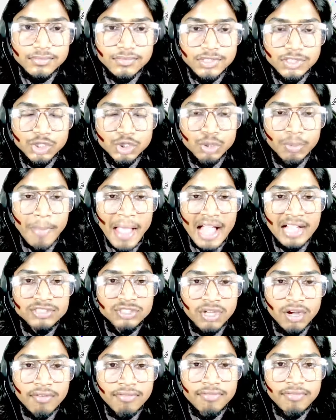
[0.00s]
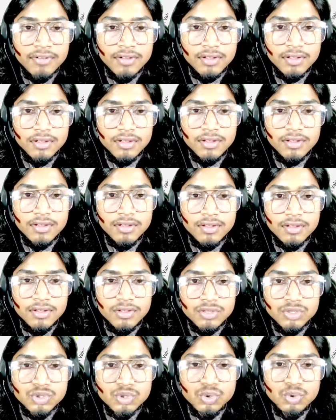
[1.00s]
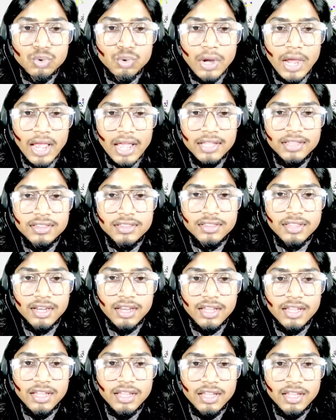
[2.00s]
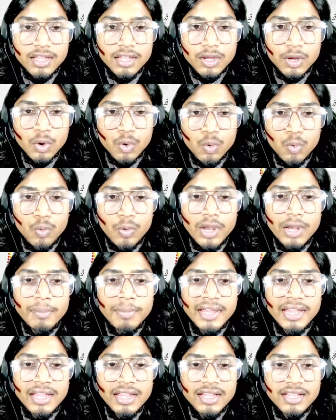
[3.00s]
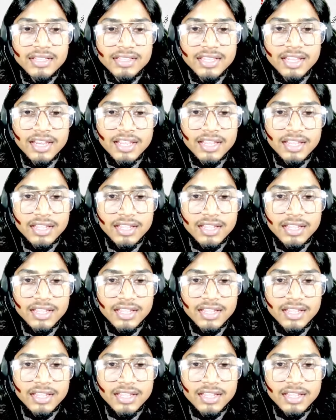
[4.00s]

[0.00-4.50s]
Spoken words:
So max of 2 and 3 will be 3.